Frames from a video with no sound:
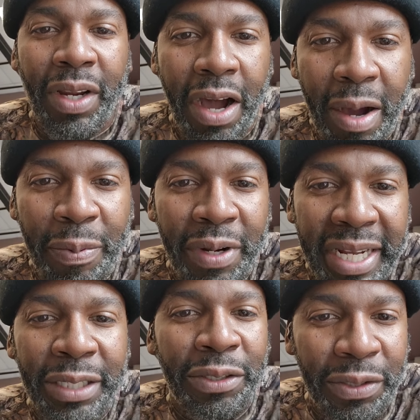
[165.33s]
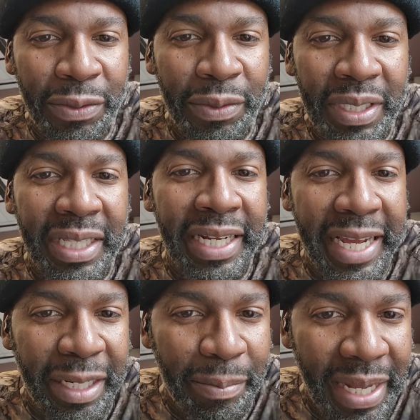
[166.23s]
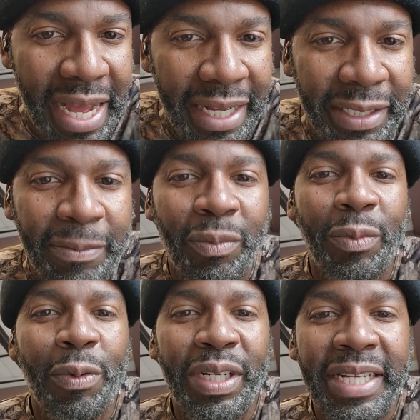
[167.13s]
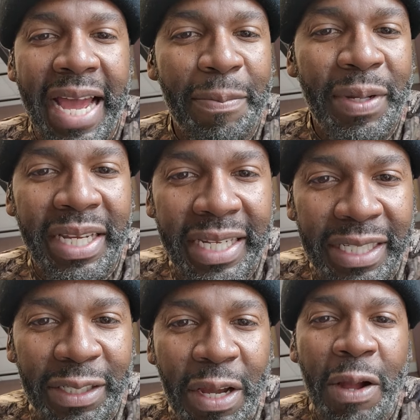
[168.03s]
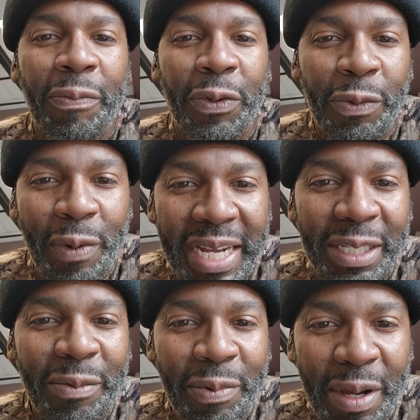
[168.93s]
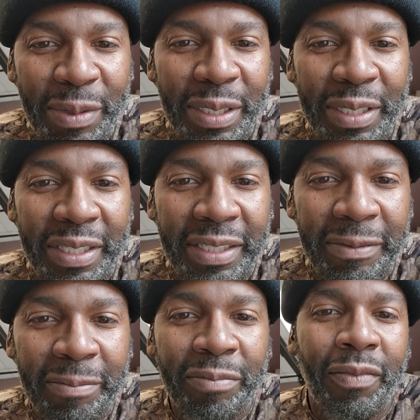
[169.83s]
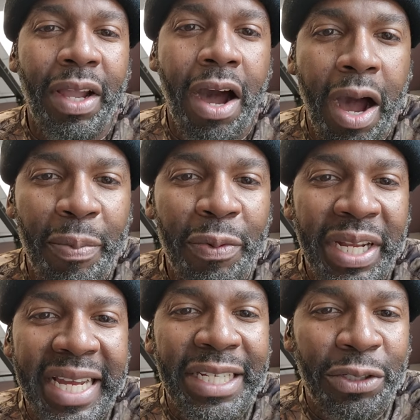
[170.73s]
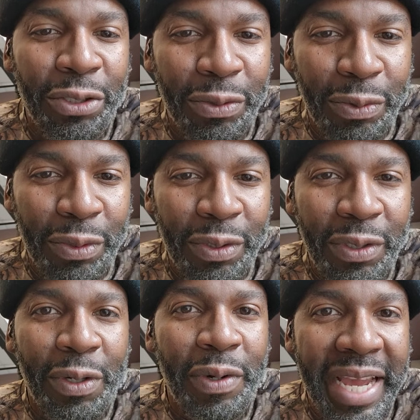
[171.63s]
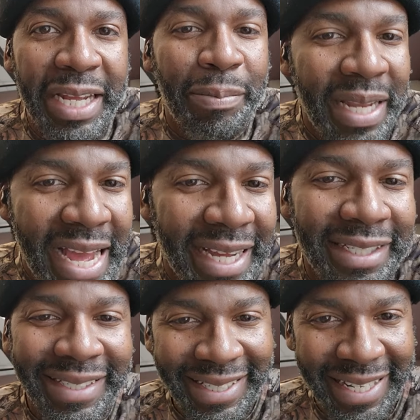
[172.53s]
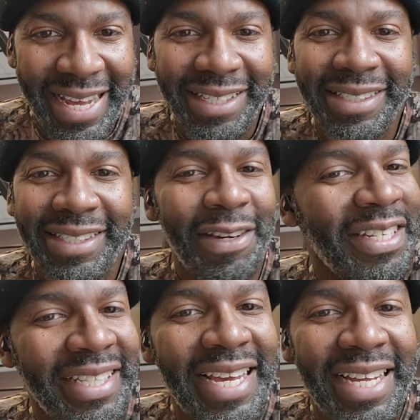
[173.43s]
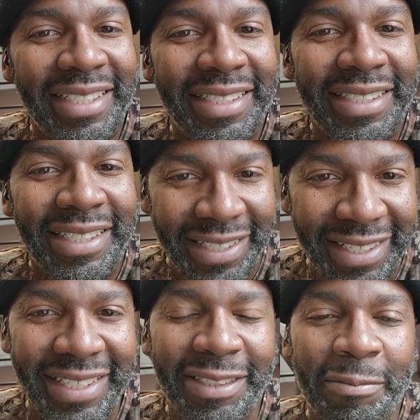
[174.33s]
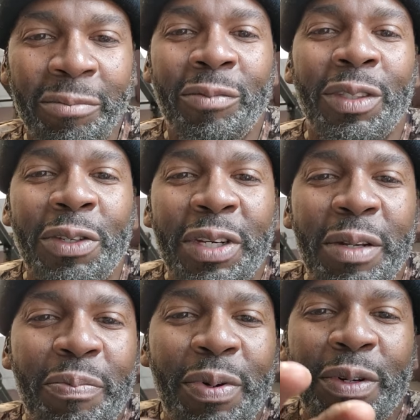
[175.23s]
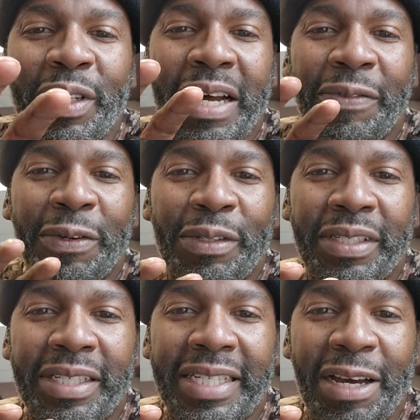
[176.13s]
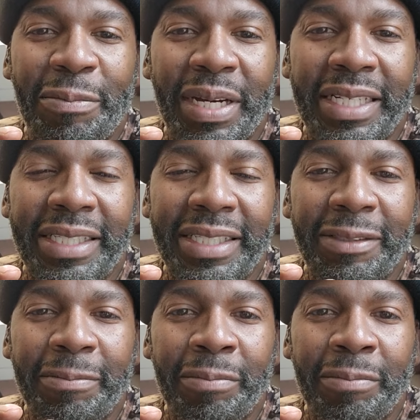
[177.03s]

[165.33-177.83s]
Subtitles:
operating as Jews that hate blacks. But what's happening is there's white supremacists operating as Jews who hate blacks. See that? See how I did that? Good. So you can pull out those little sound bites,